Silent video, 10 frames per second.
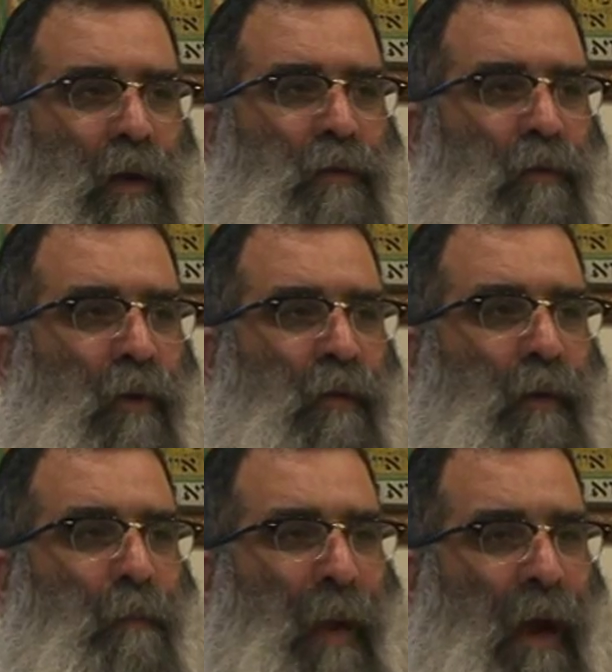need to know
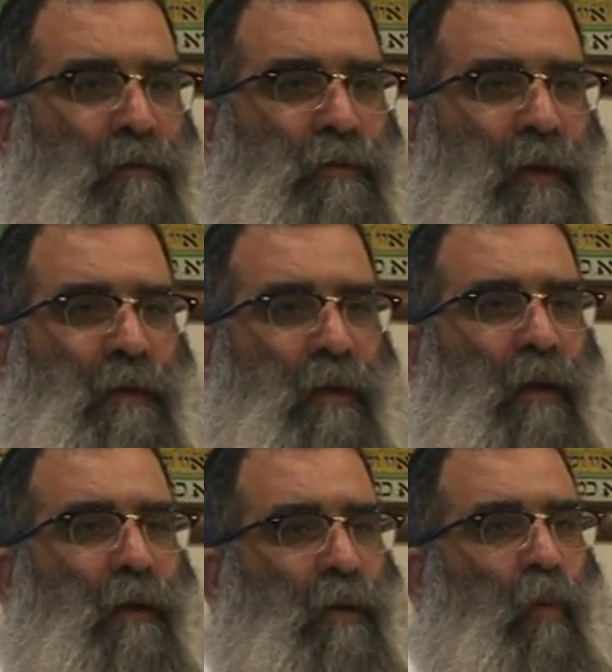the boundaries
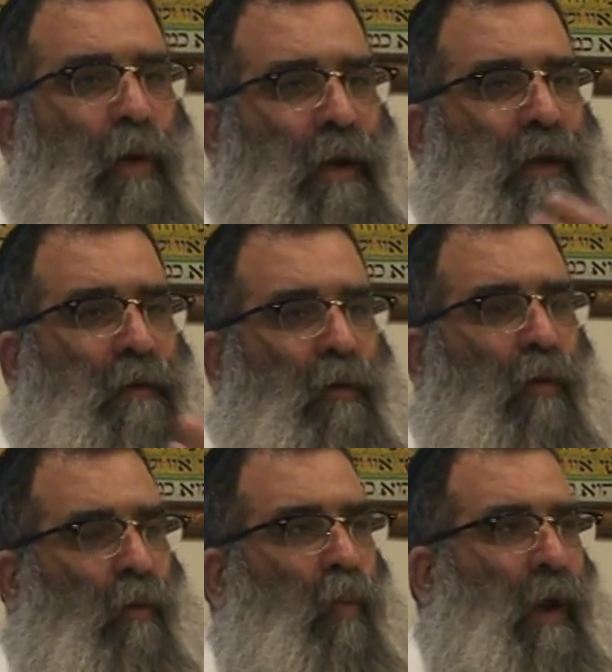that we need to,
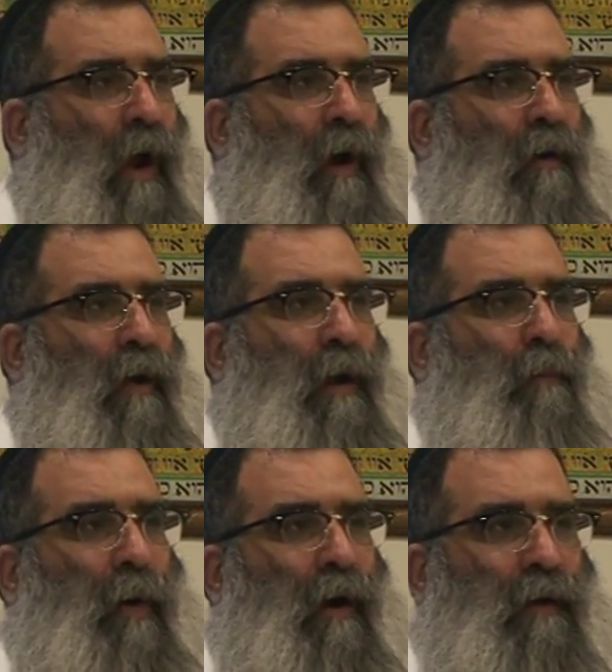we are a
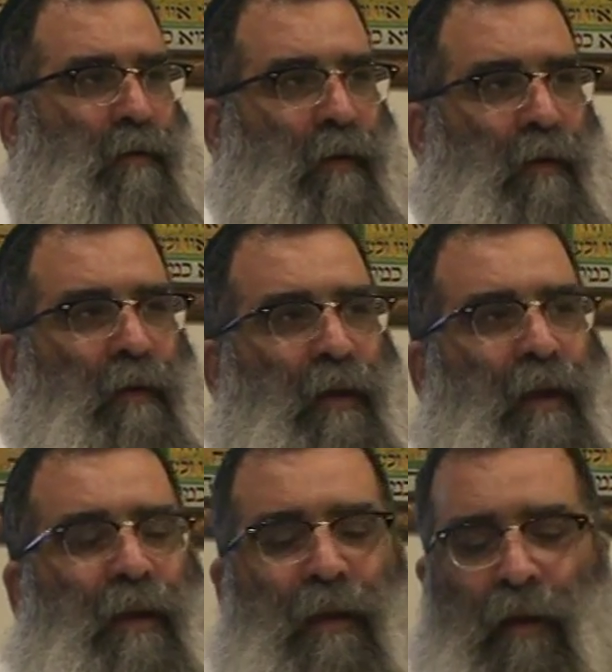part,
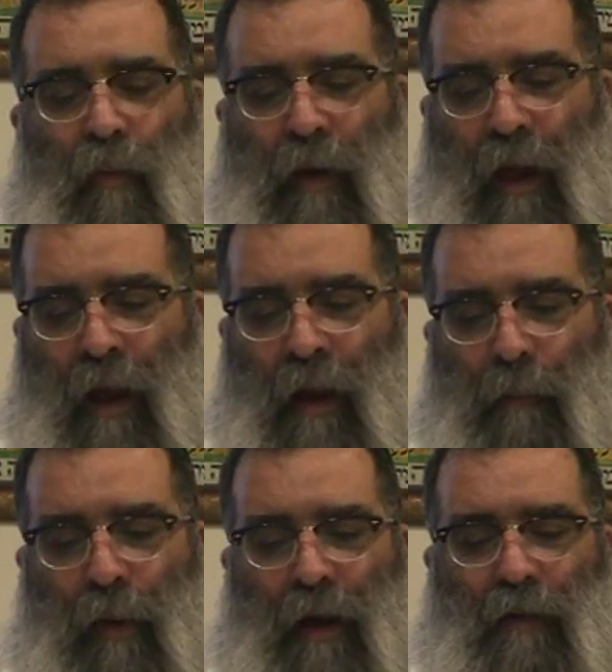hey, we are a
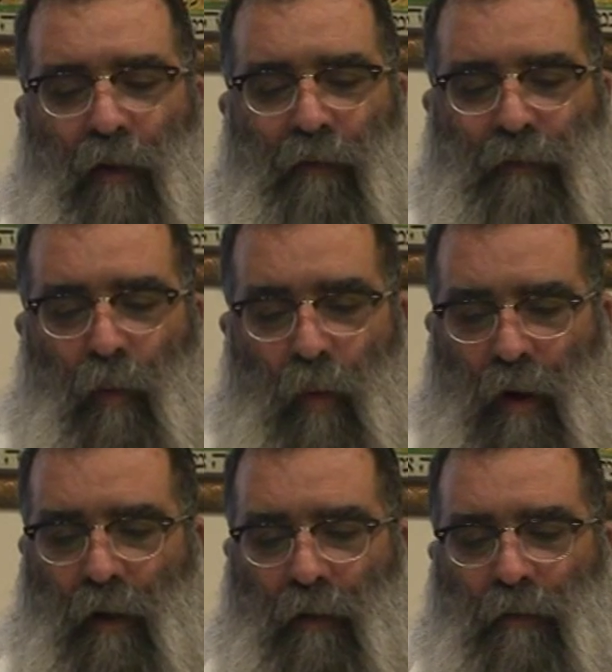part of the
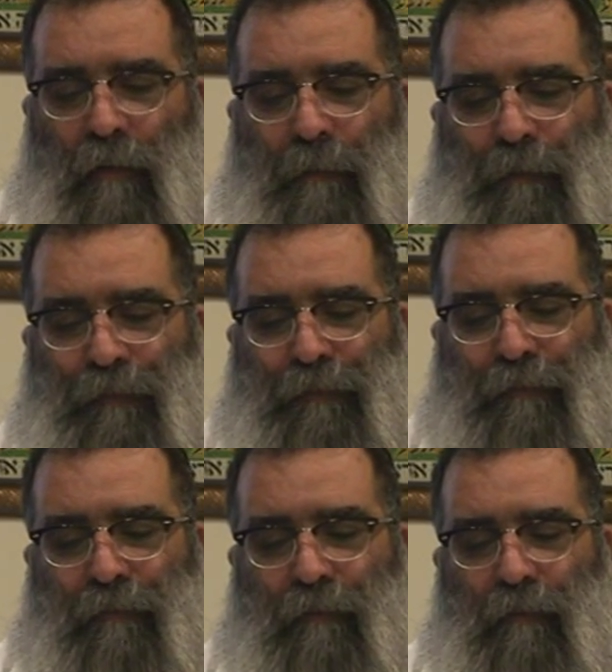world.
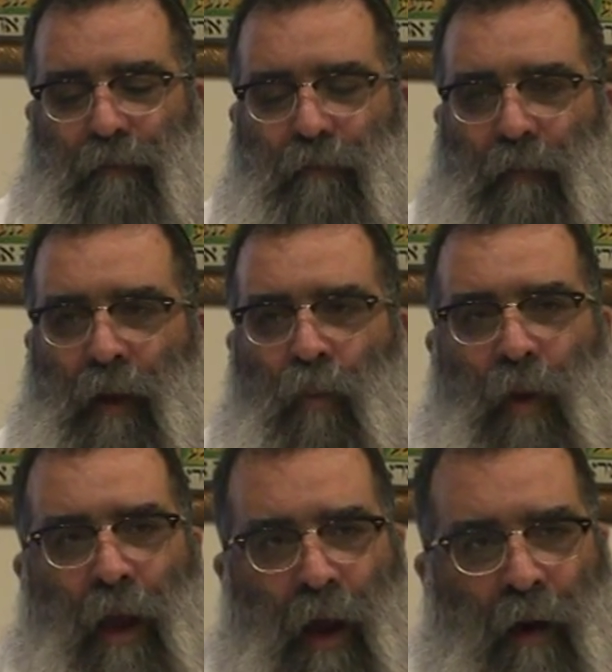
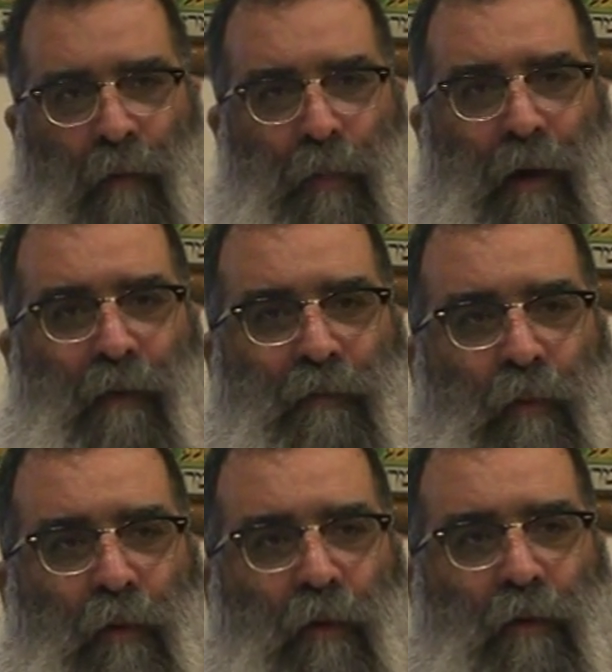We are a part of
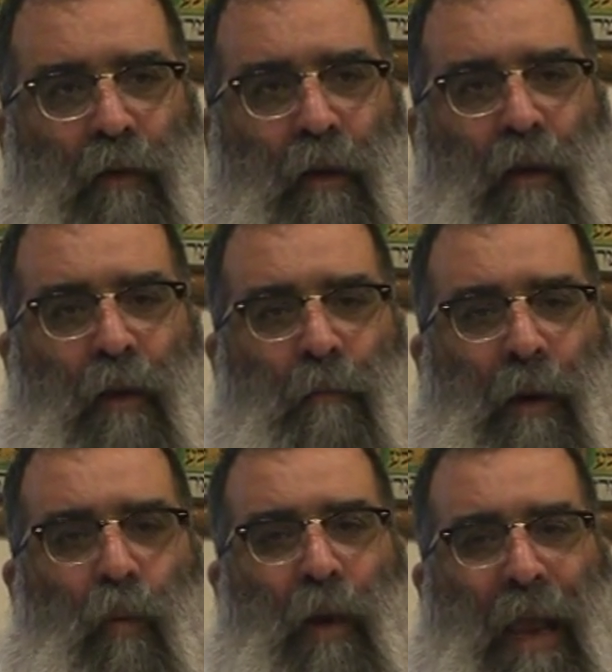the world.
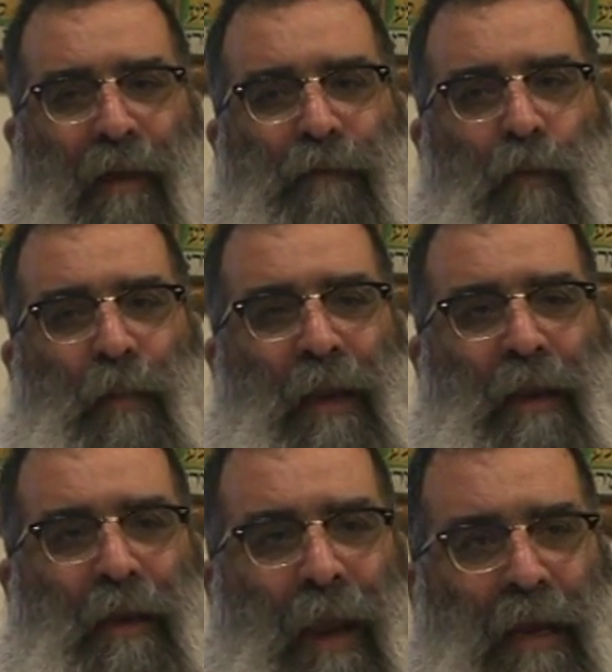But we have to be
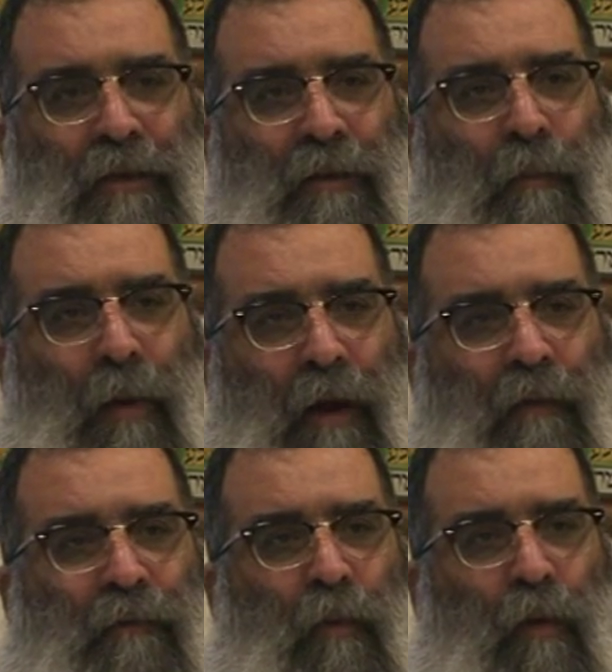engaged the part
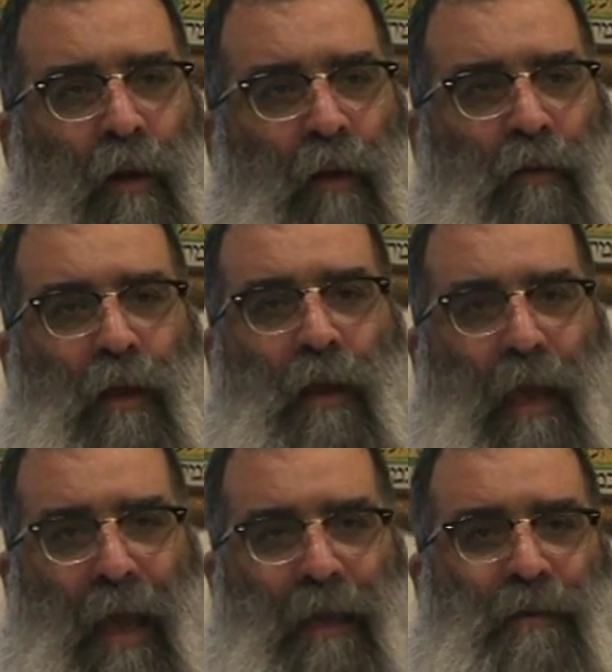of the world
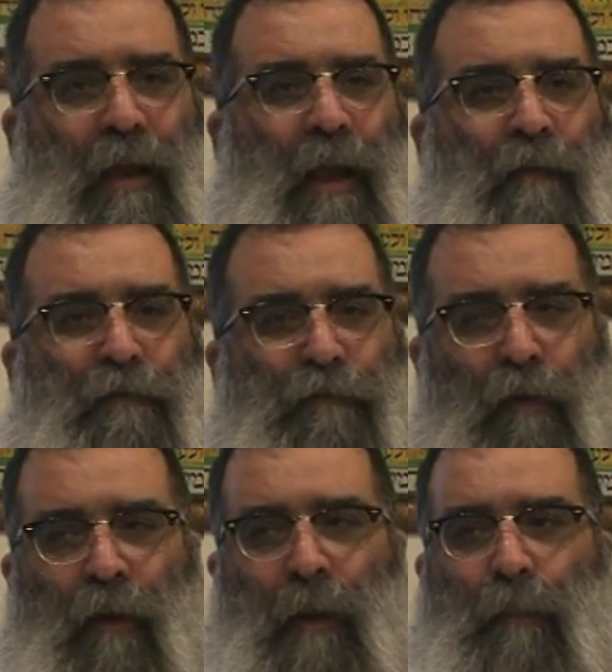as a
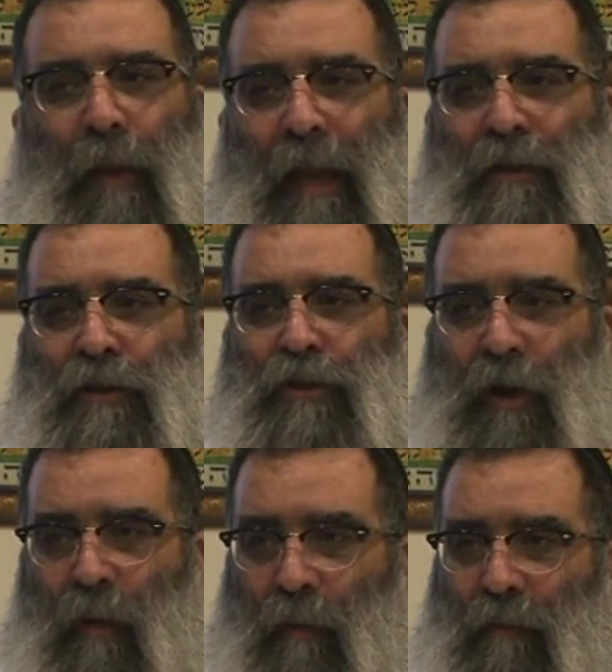fully pledged
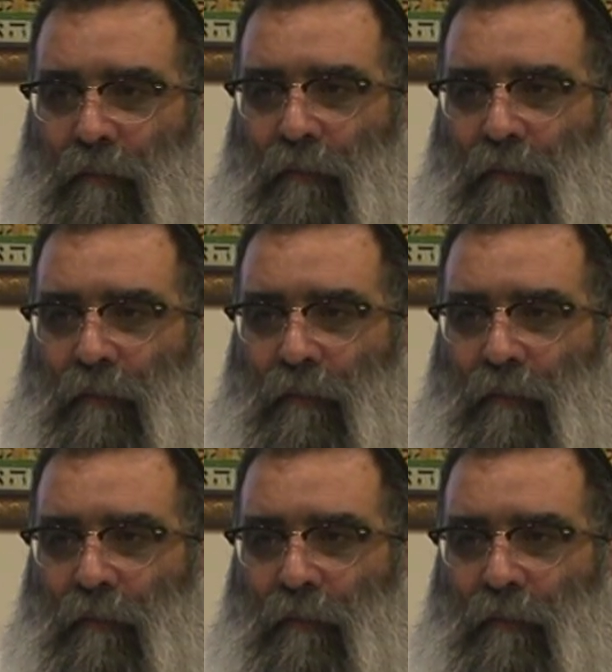Jew.